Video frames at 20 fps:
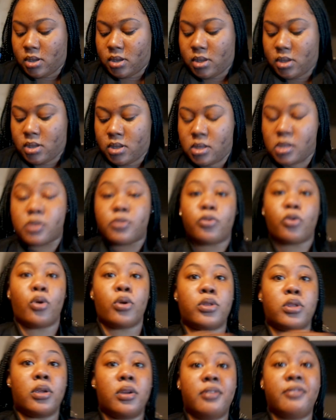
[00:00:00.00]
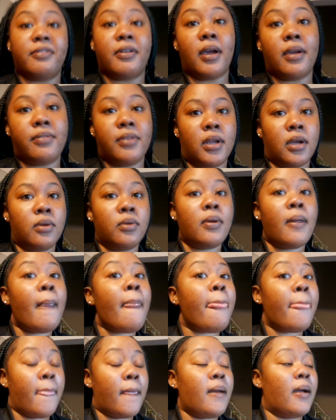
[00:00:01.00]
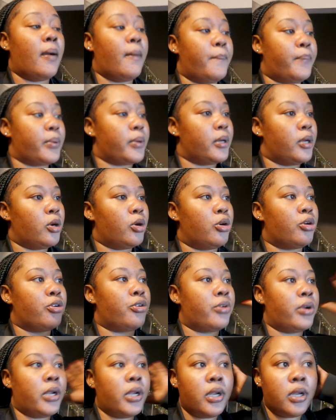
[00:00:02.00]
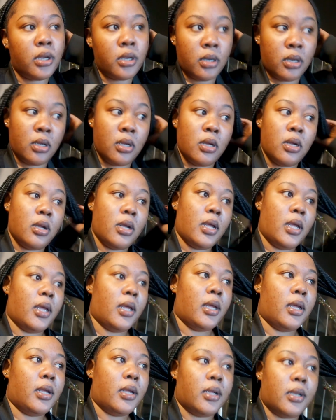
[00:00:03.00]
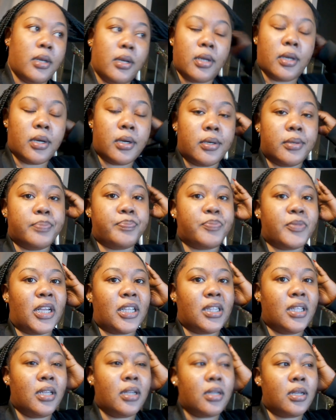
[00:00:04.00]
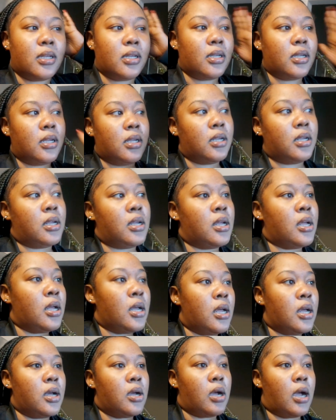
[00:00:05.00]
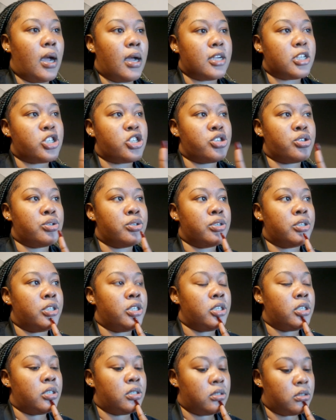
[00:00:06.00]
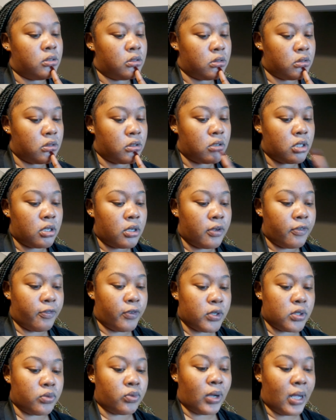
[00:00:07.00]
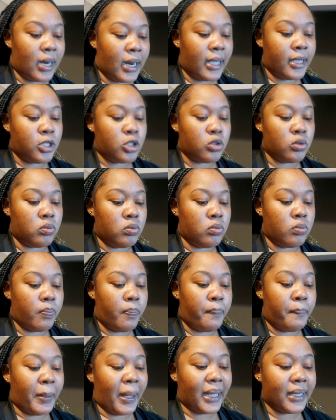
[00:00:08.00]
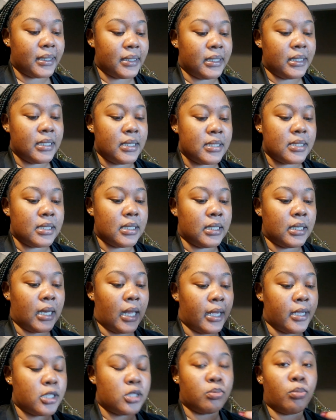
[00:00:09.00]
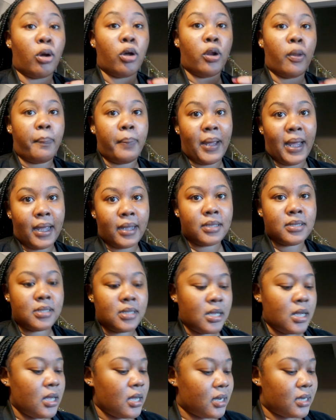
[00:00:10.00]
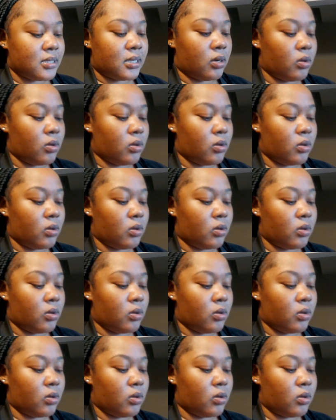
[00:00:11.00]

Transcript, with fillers: It's 4:35 now. I'm pretty hungry. And I think I should, first of all, I like to pack these in like smaller packs because I